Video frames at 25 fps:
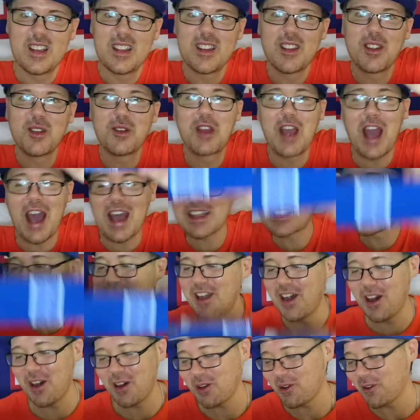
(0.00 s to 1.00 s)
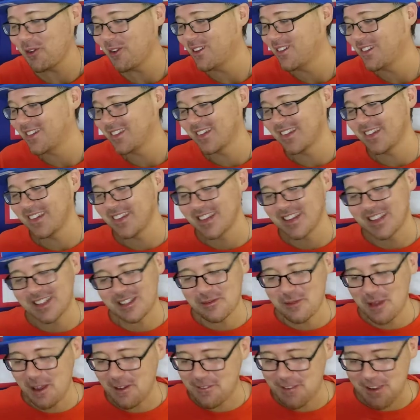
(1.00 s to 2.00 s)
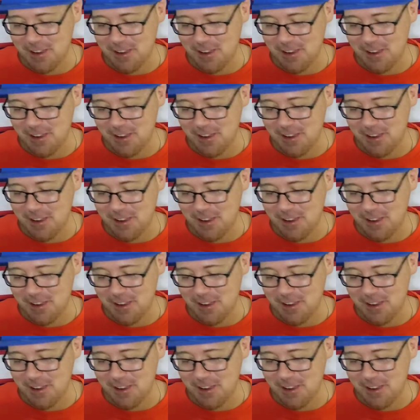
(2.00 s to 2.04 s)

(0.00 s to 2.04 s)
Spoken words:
you guys know this is my